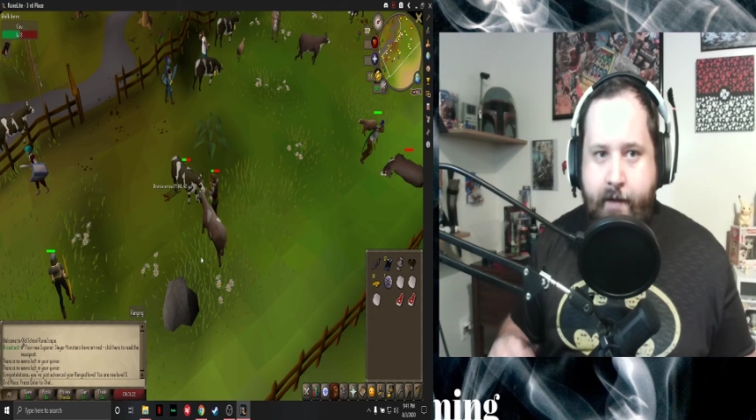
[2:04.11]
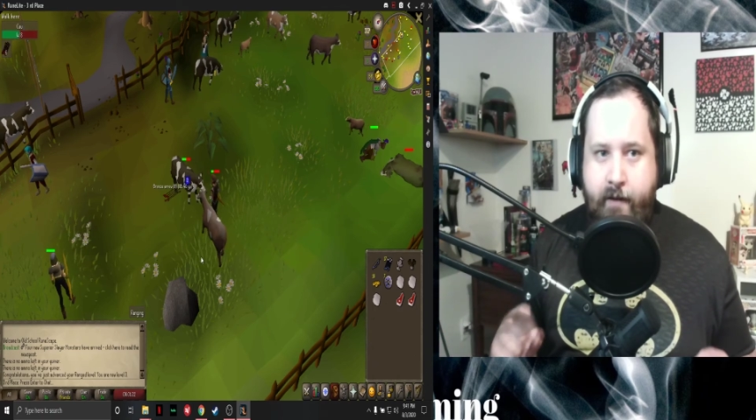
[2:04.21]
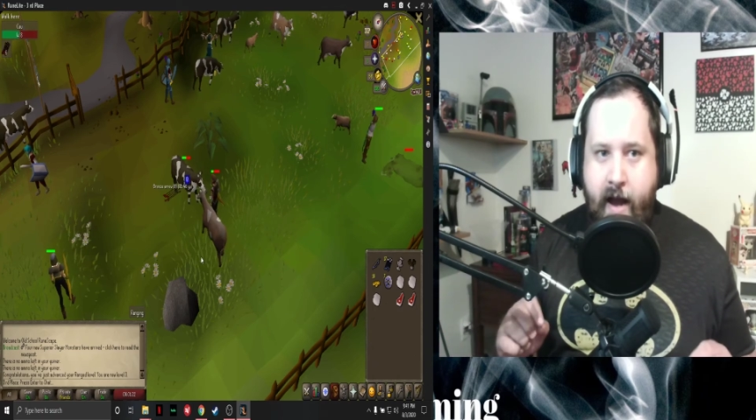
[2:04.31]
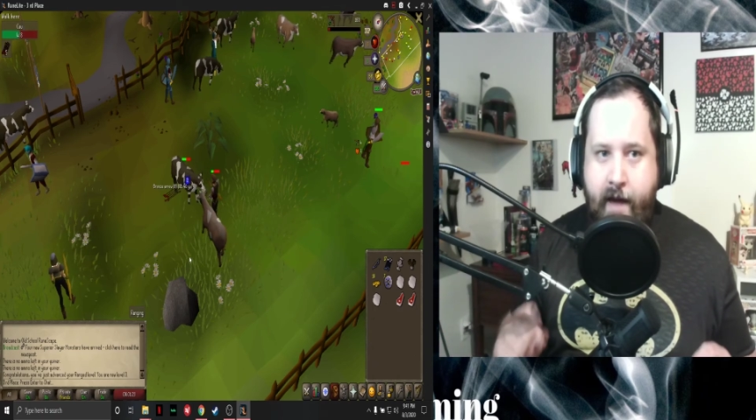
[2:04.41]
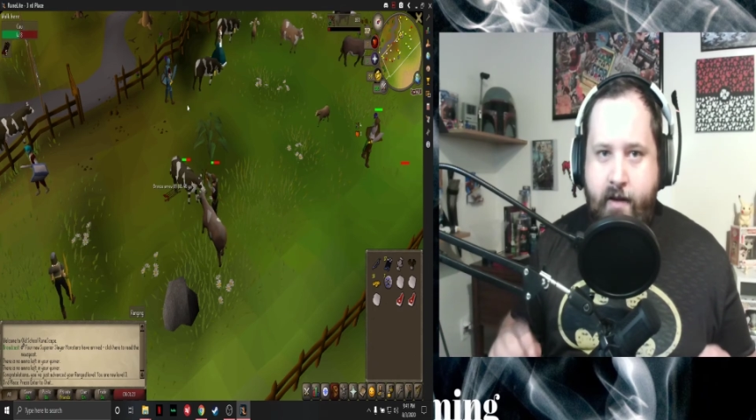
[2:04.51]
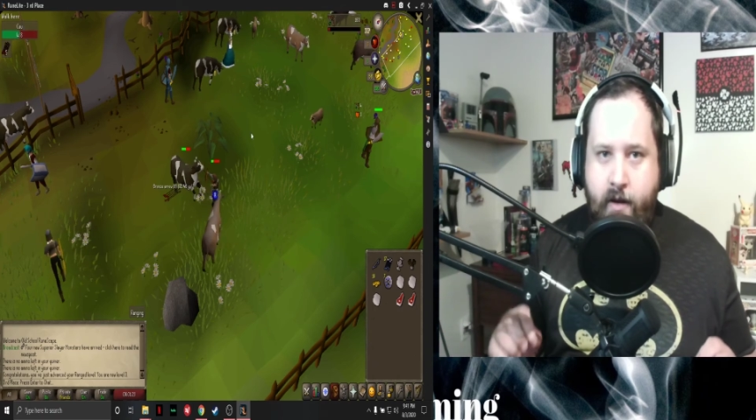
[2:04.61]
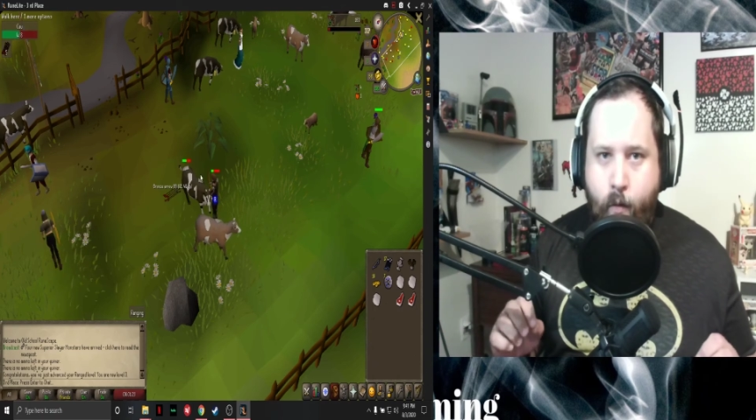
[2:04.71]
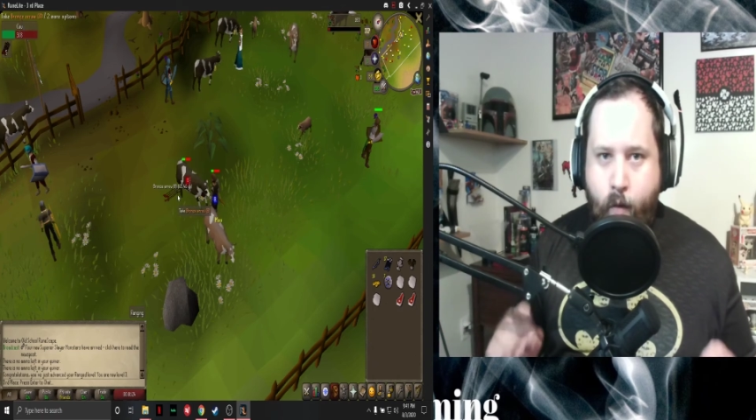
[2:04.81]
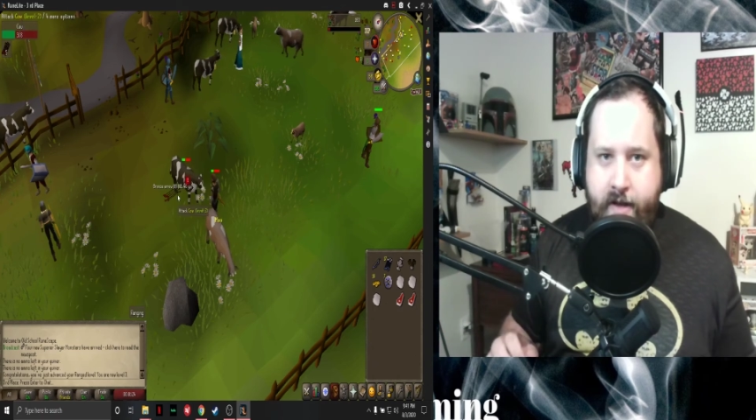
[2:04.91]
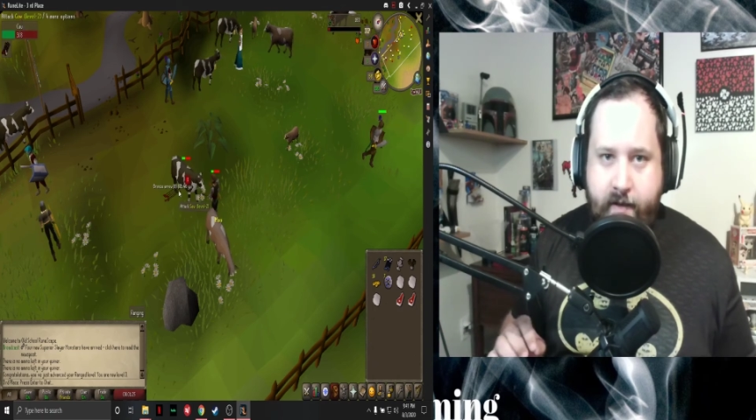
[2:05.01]
for
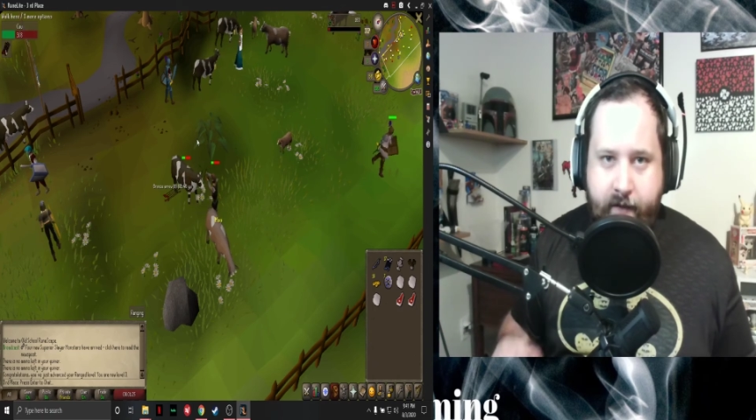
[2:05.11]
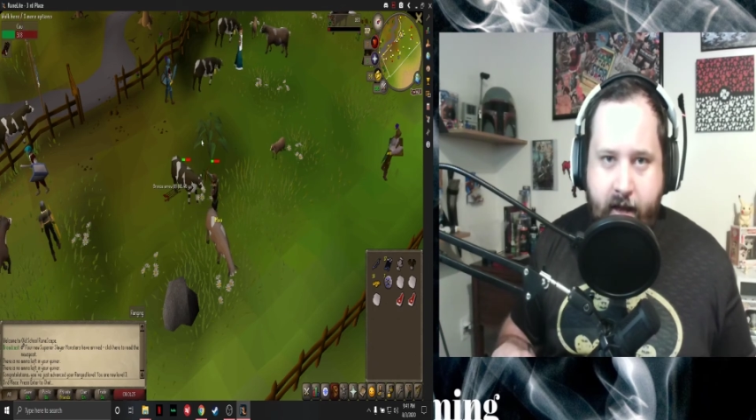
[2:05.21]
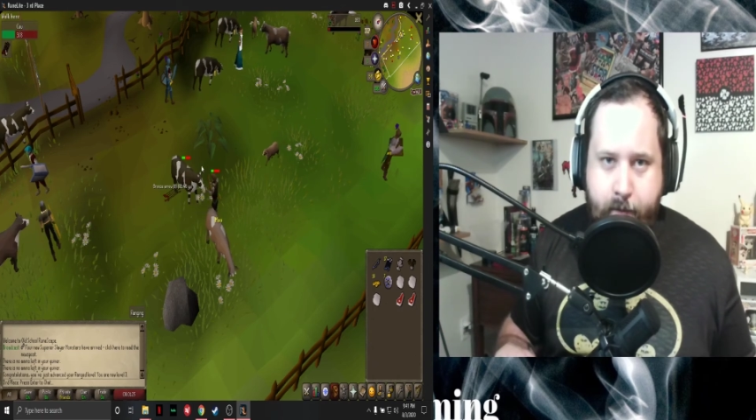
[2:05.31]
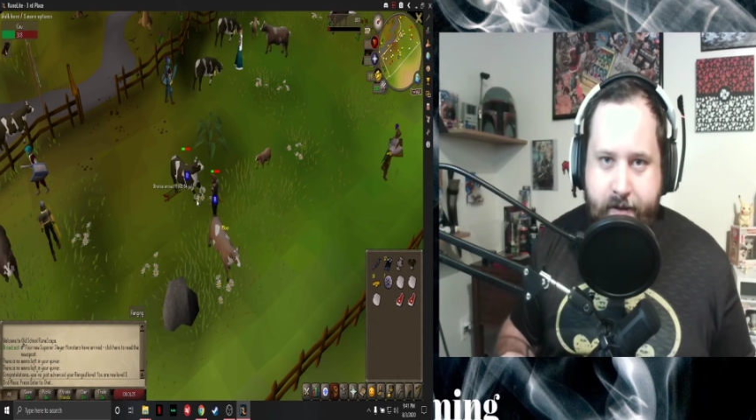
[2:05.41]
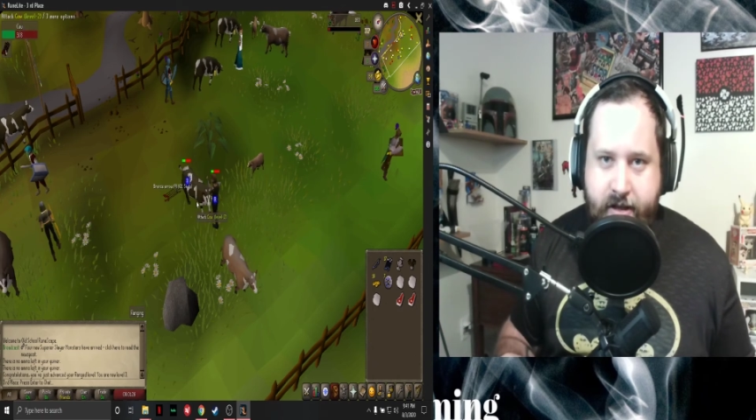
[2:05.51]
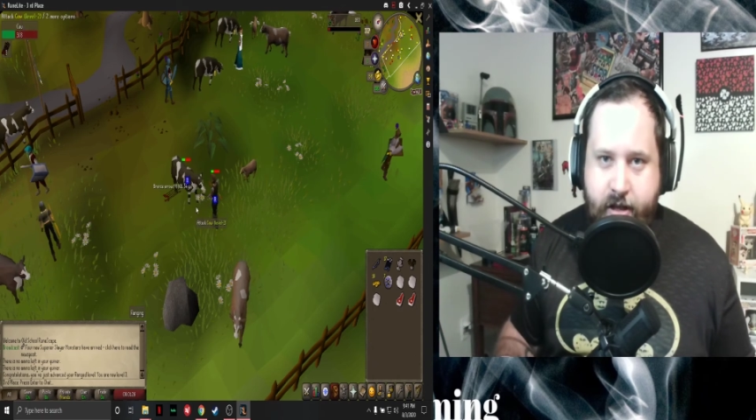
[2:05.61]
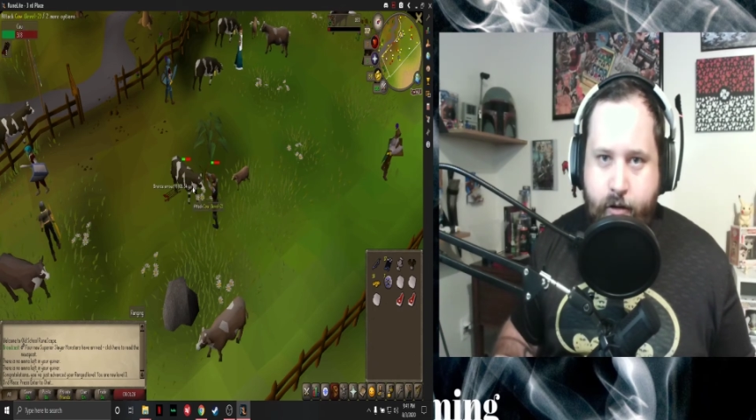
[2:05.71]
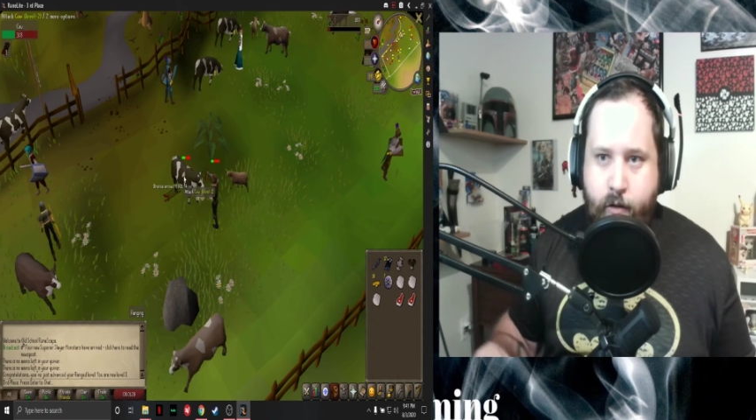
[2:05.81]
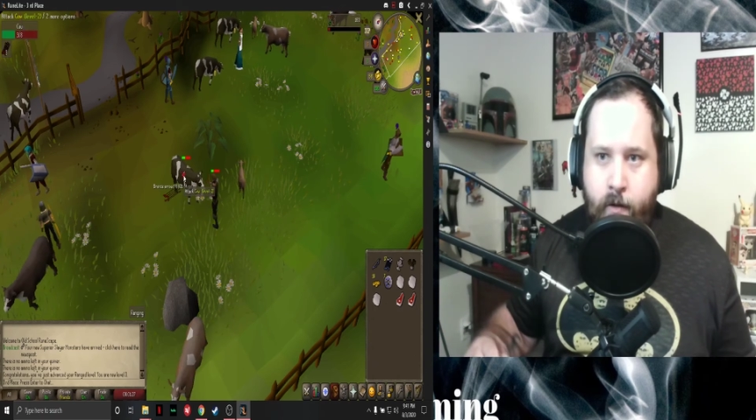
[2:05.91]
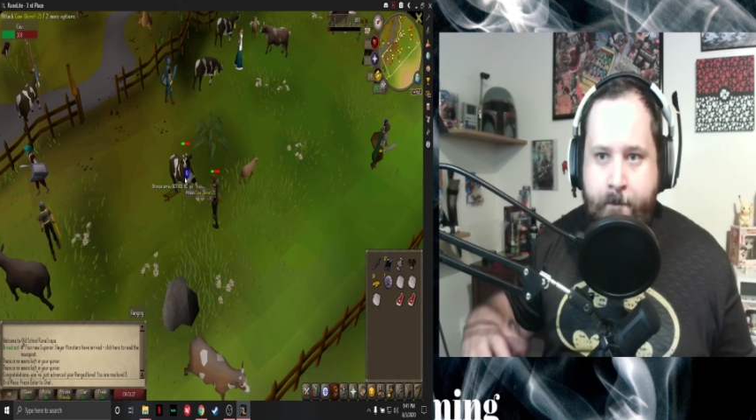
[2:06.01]
having what's available to
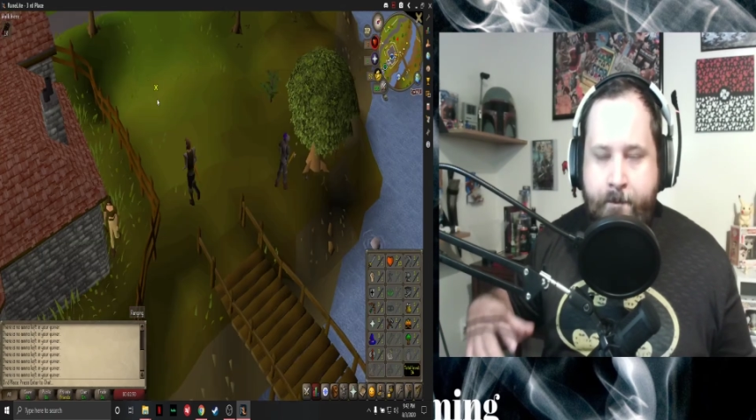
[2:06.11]
you,